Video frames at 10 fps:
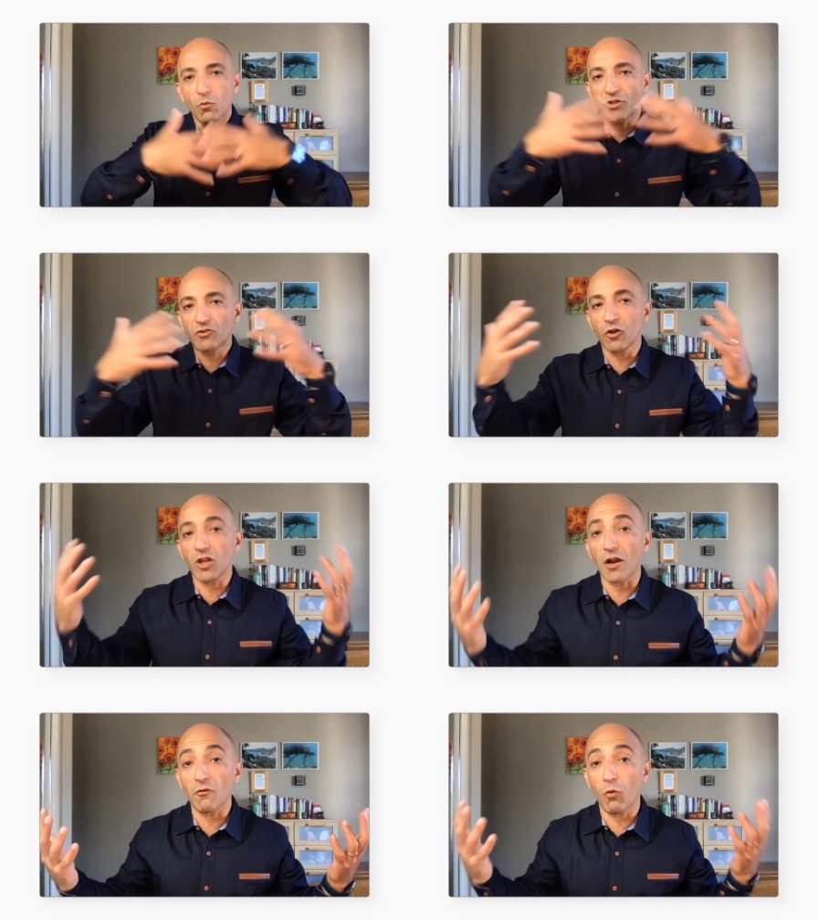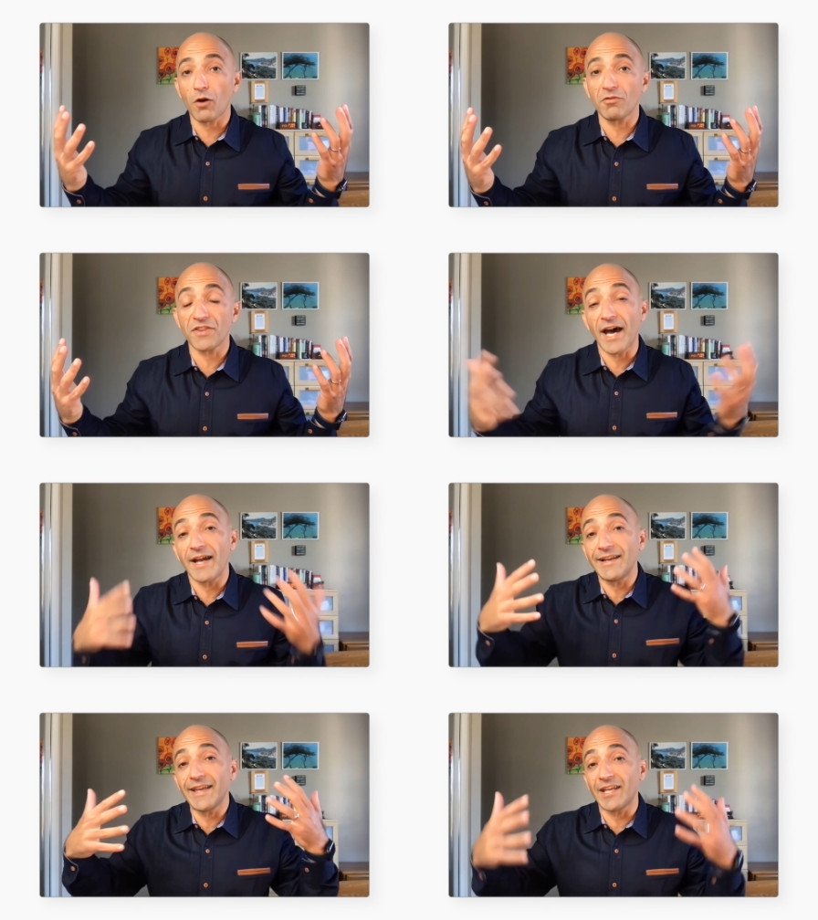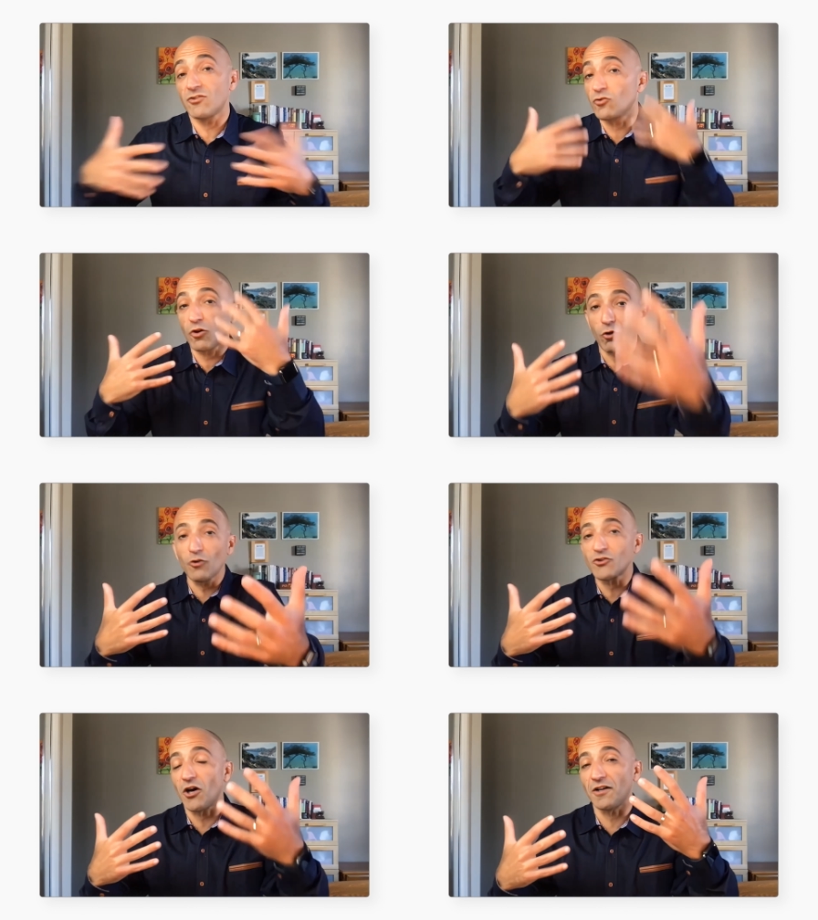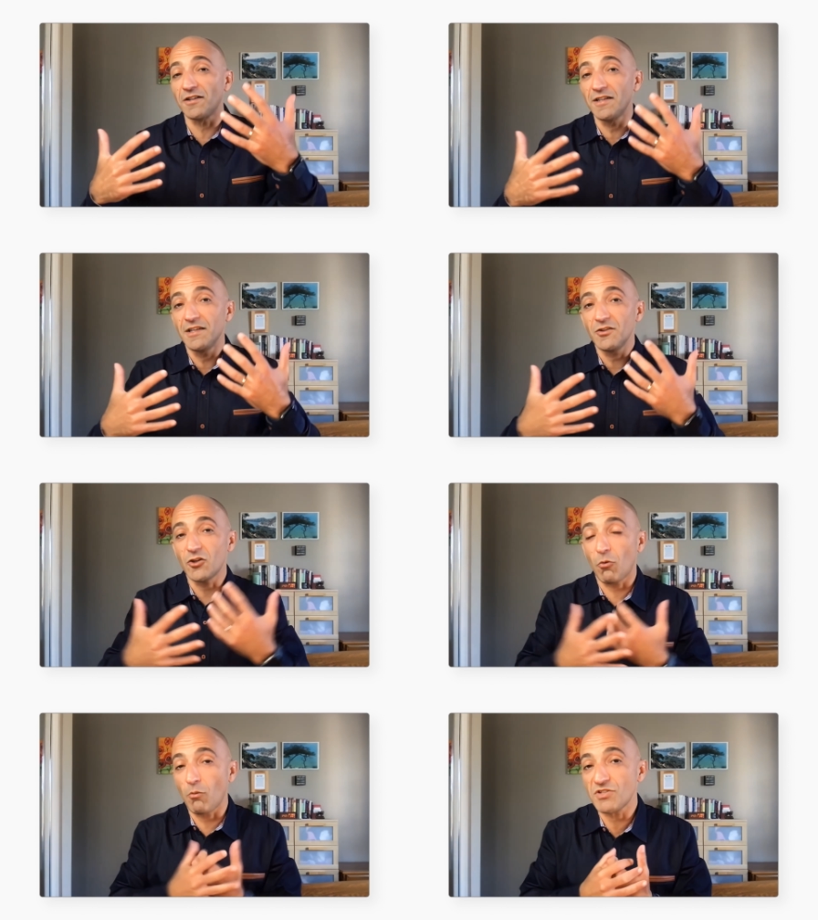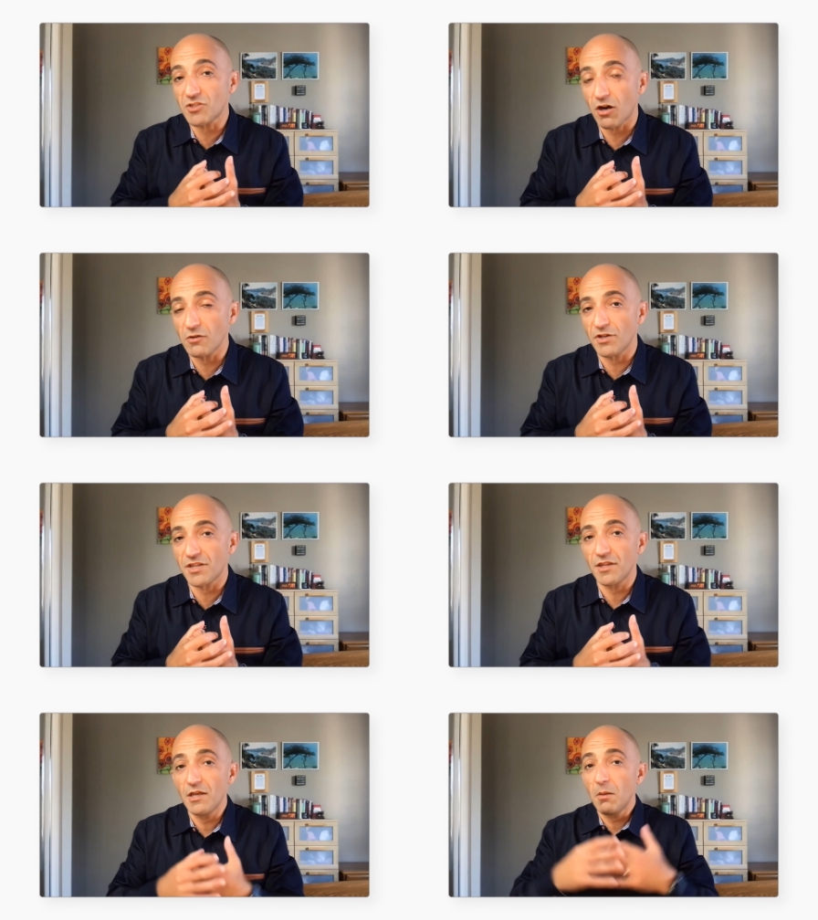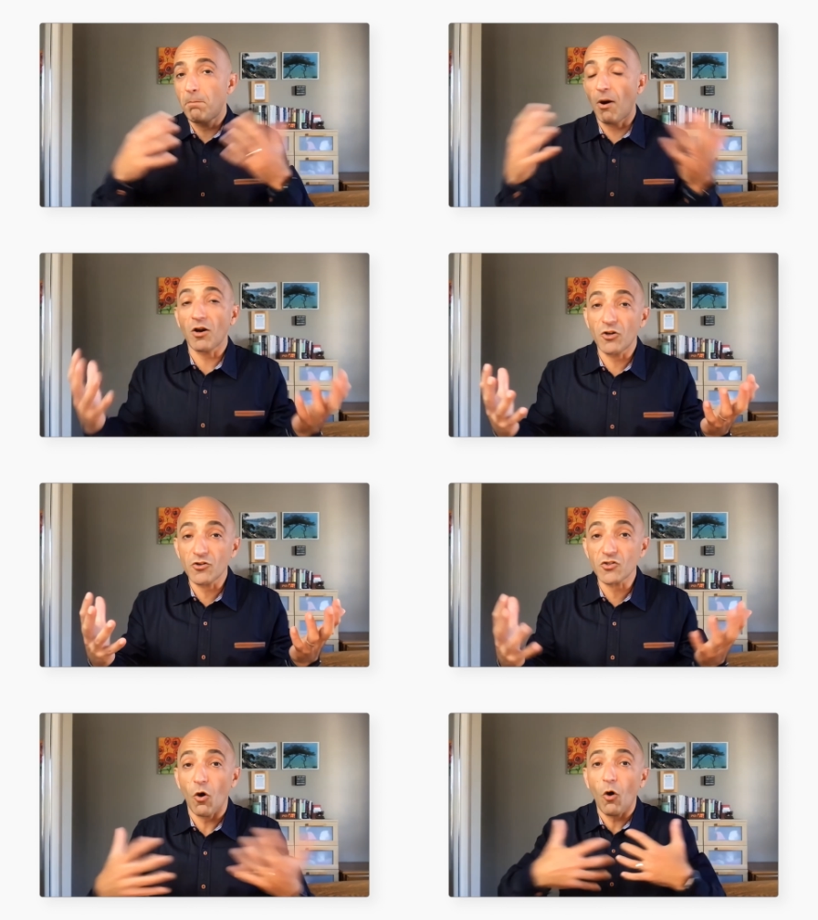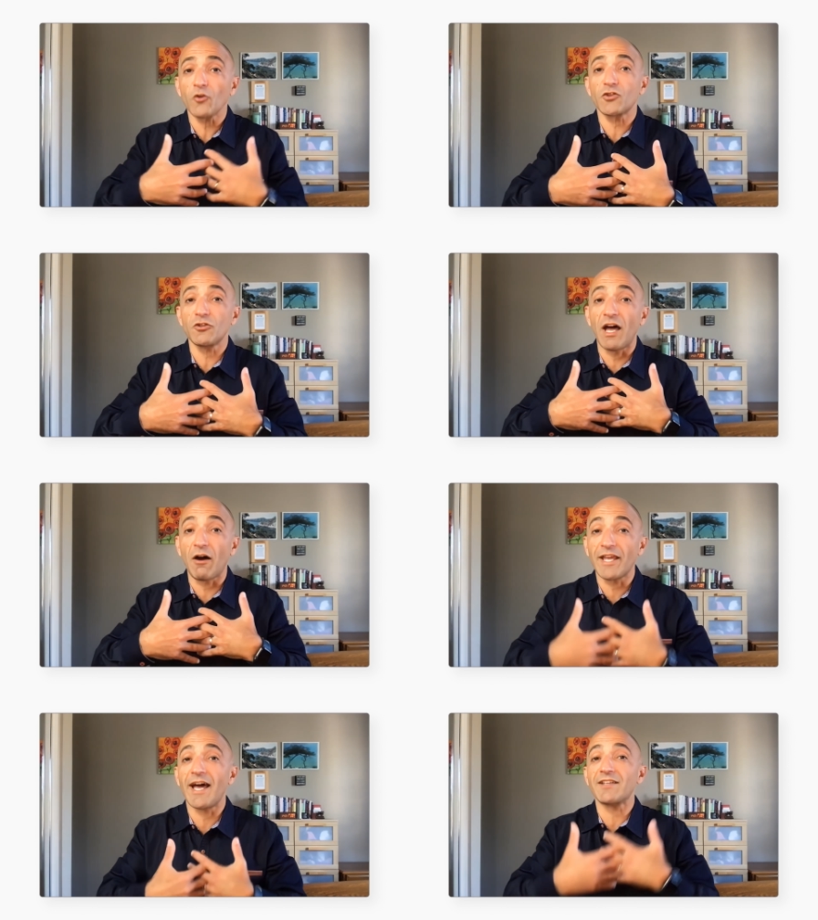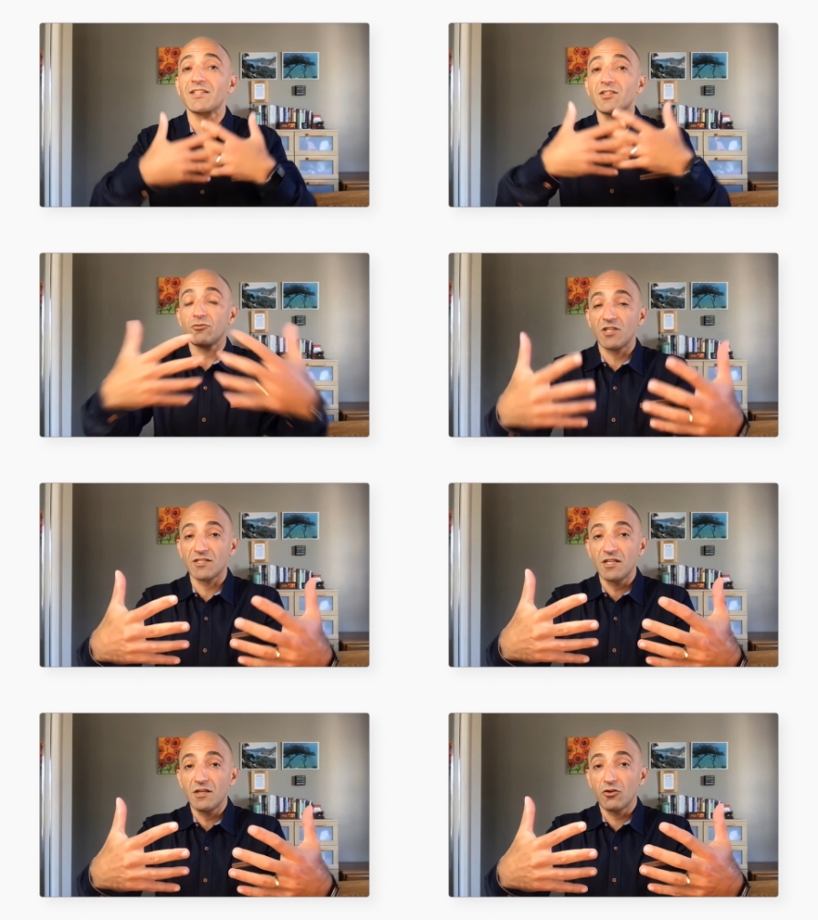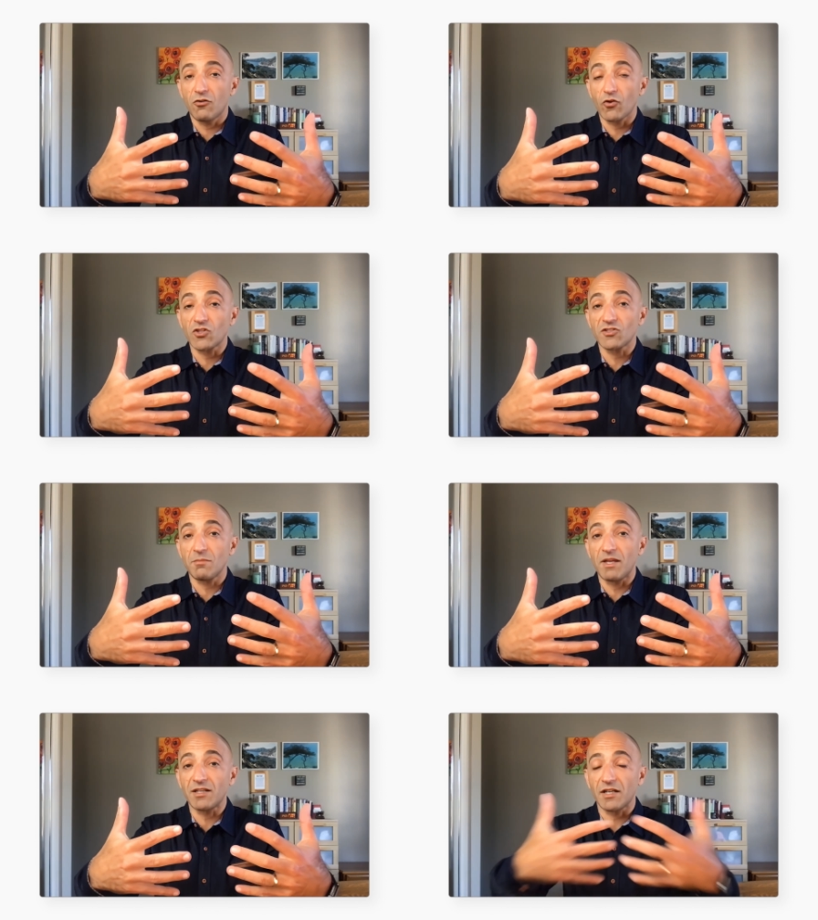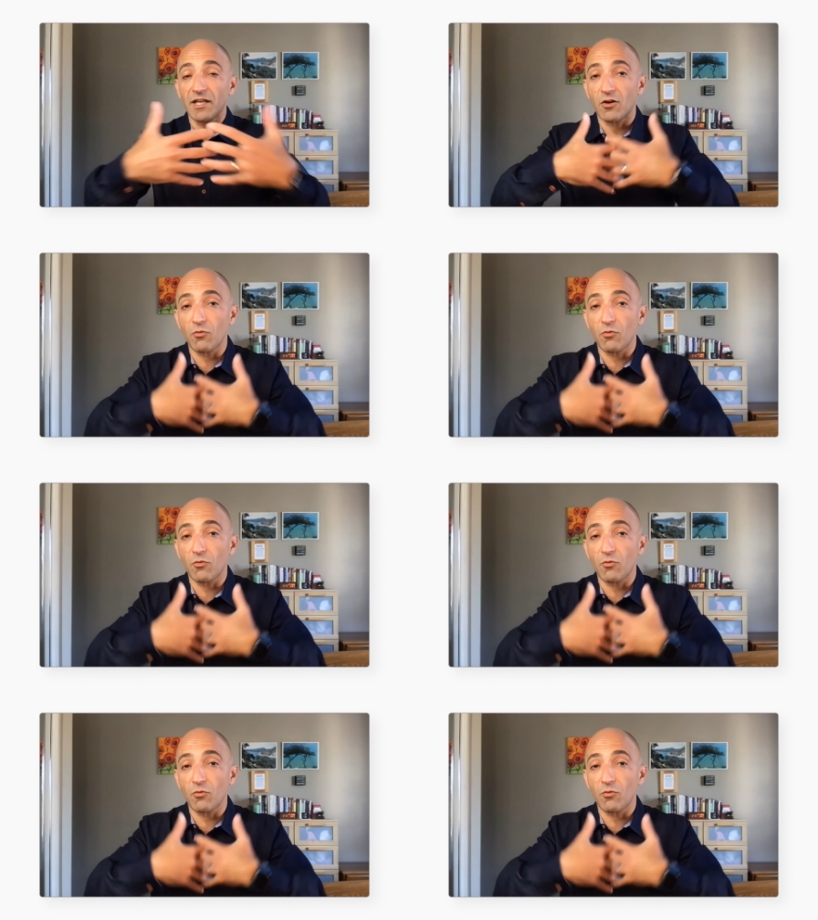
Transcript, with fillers: we do a lot of work with that. And to close on, you know, what we started with, partners also now get access to this universal semantic layer.